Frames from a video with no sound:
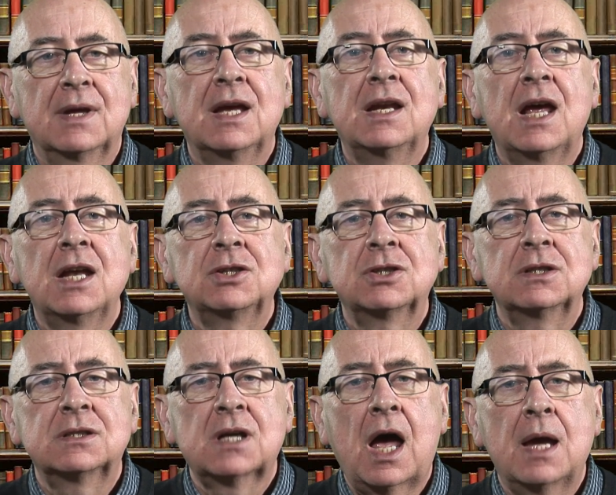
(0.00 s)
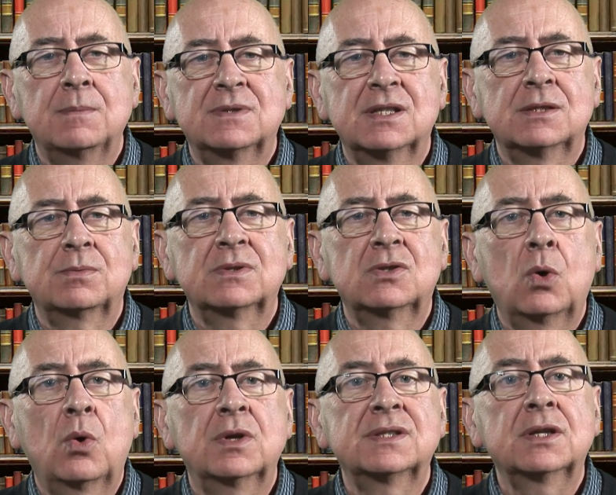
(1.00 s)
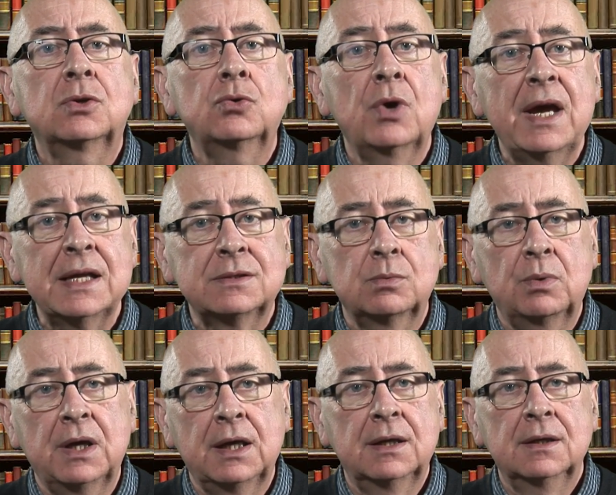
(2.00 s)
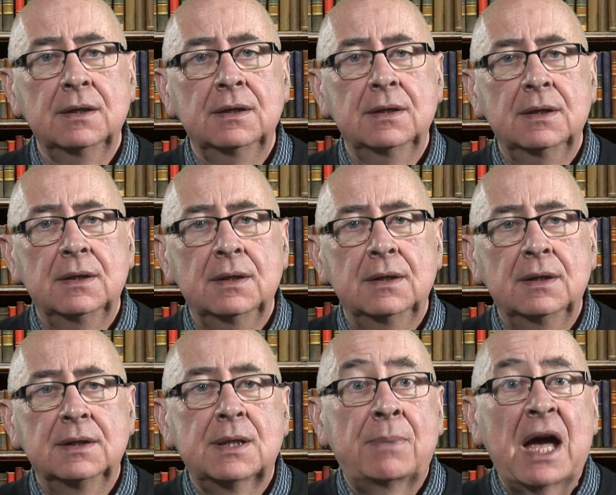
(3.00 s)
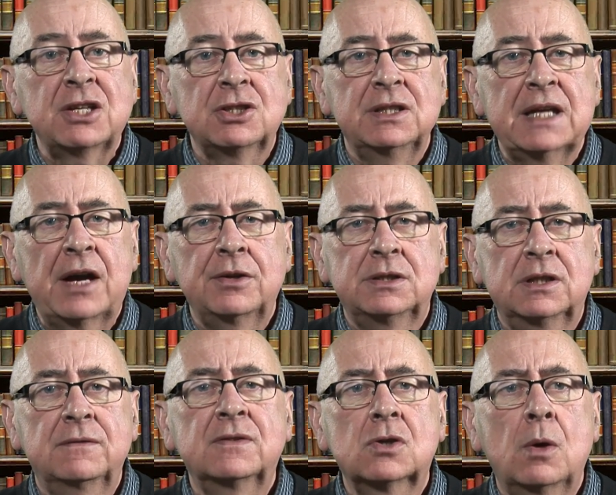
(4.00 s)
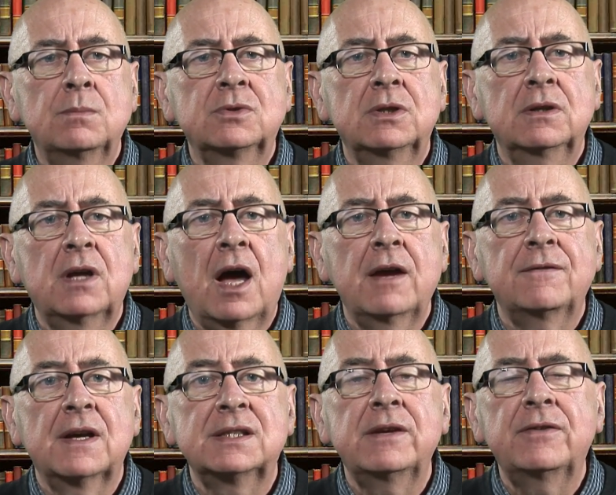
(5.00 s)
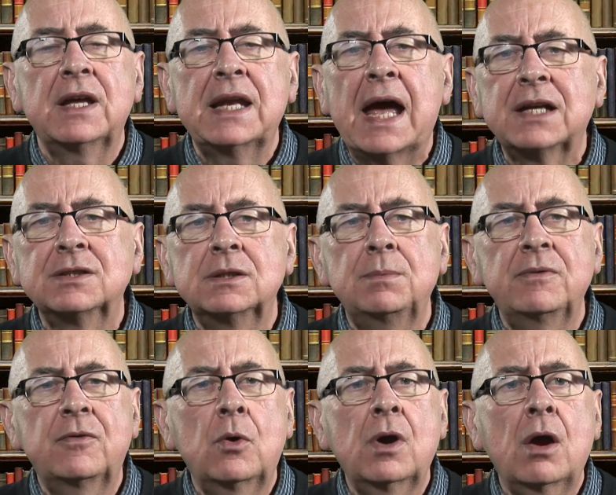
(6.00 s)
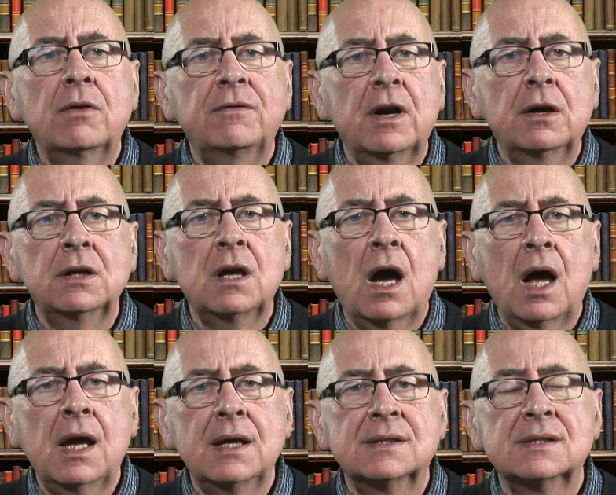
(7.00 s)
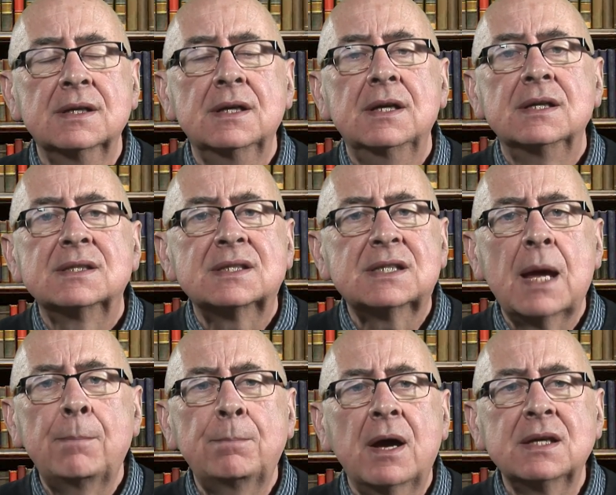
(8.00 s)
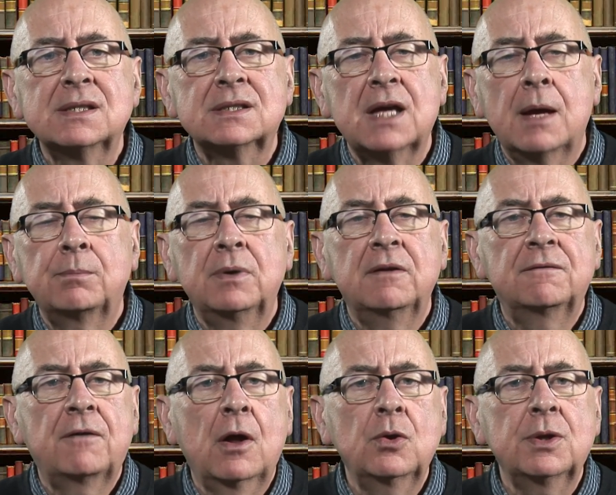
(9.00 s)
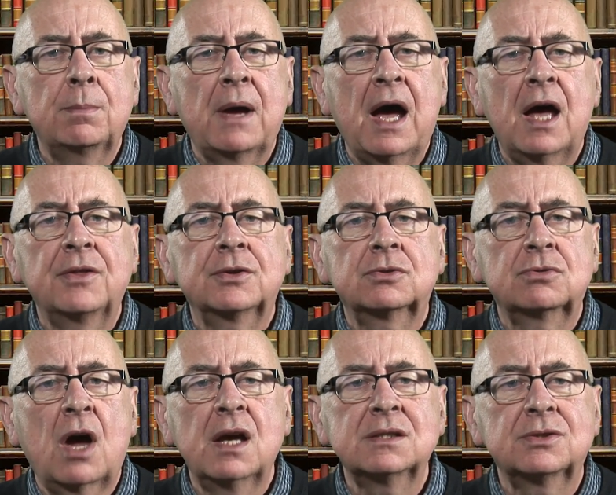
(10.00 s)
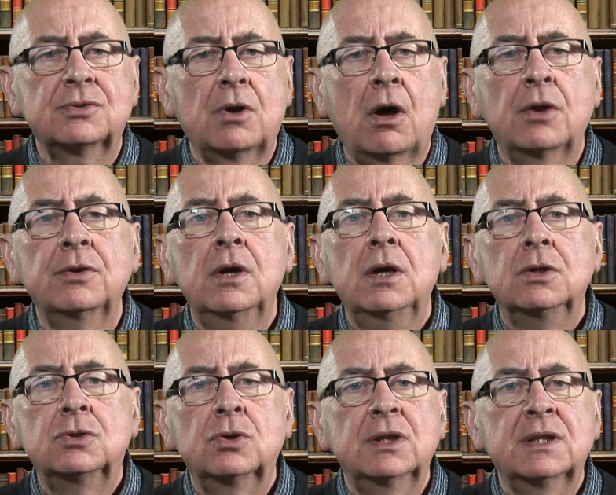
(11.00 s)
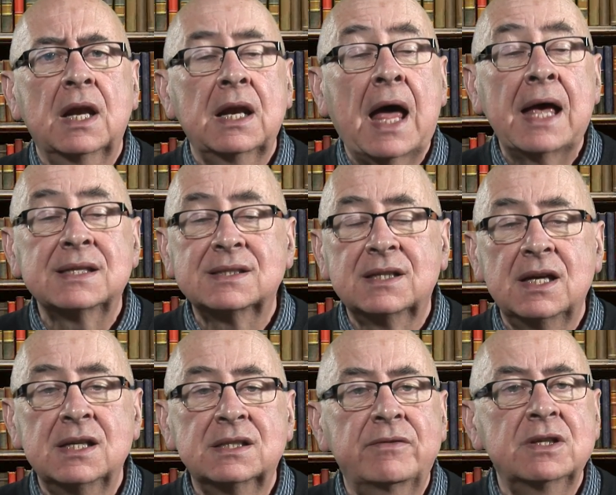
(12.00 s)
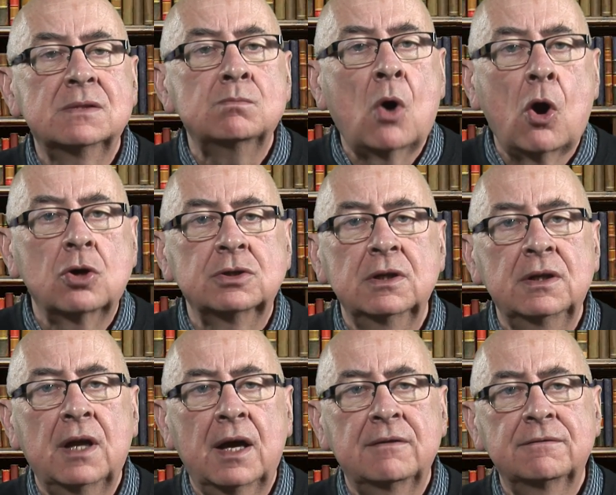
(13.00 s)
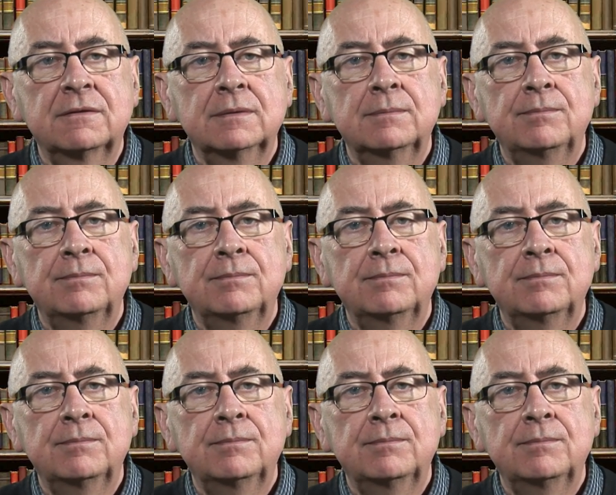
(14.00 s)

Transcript: In ancient times, this was known as the Great Week. The Passion narratives come to life as if enacted before our very eyes. Step by step, we follow the path Christ trod during the last days of his mortal life.